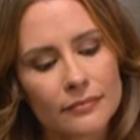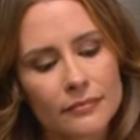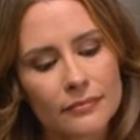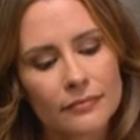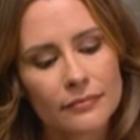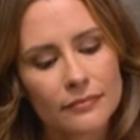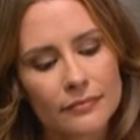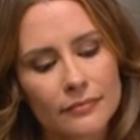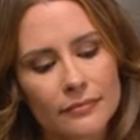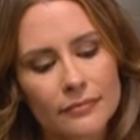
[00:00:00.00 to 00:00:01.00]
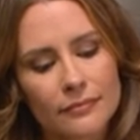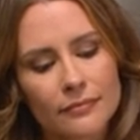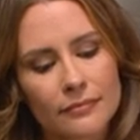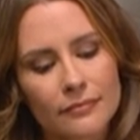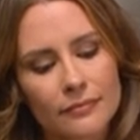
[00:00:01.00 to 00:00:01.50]

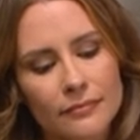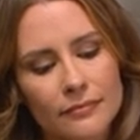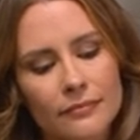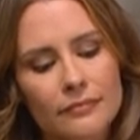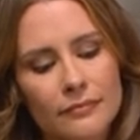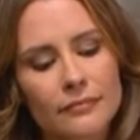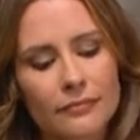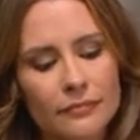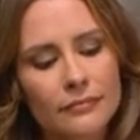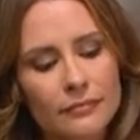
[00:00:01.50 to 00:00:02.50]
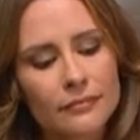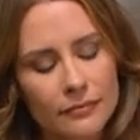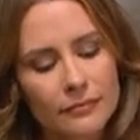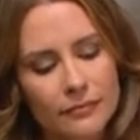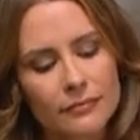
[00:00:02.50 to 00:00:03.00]
This person isn't speaking.